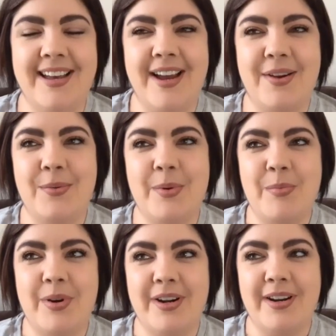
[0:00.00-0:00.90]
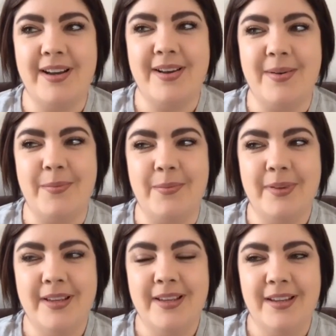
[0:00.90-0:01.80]
I remember,
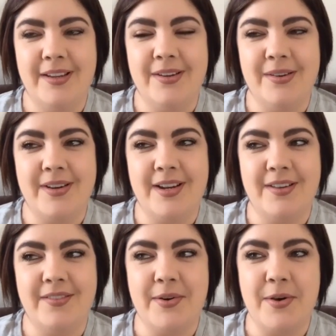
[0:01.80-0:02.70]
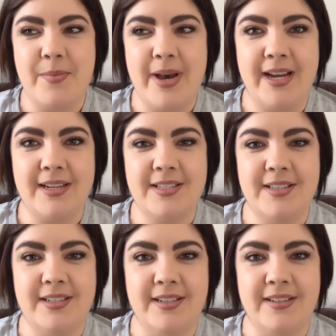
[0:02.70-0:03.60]
you know, kind of going back to
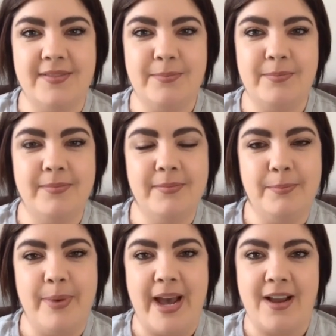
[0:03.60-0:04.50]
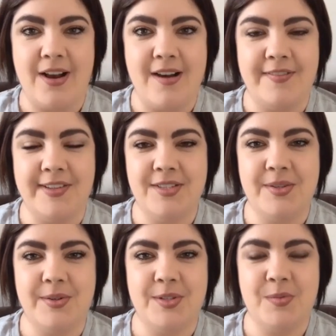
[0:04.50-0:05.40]
the back office,
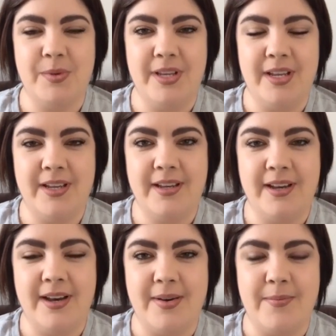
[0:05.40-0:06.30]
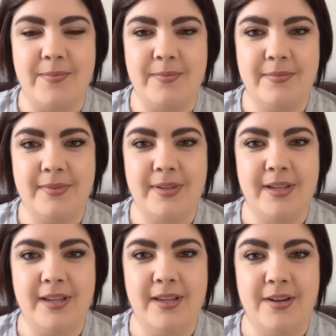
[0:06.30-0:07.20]
so to speak,
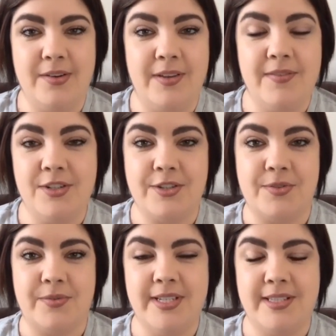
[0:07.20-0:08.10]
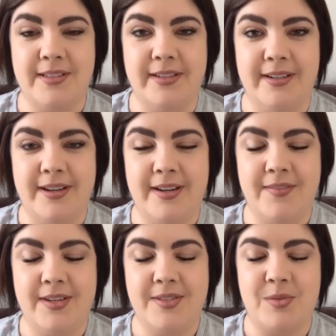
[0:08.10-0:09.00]
you know, even just recently, not
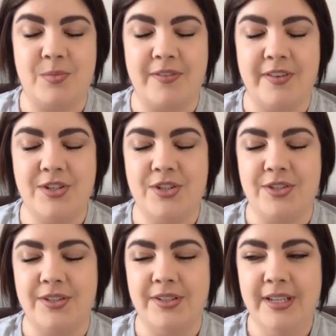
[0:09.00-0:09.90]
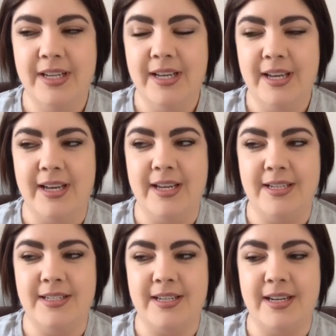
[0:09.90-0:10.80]
even as a provisional,
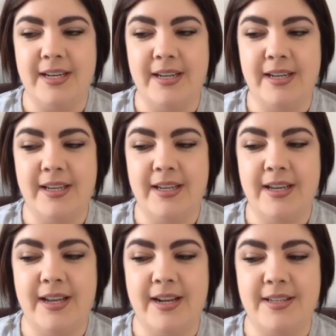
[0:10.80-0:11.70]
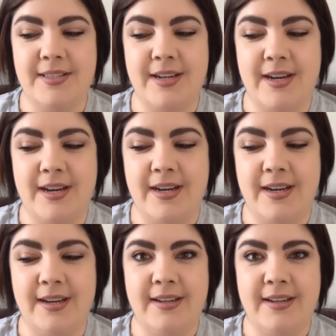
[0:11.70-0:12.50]
and I saw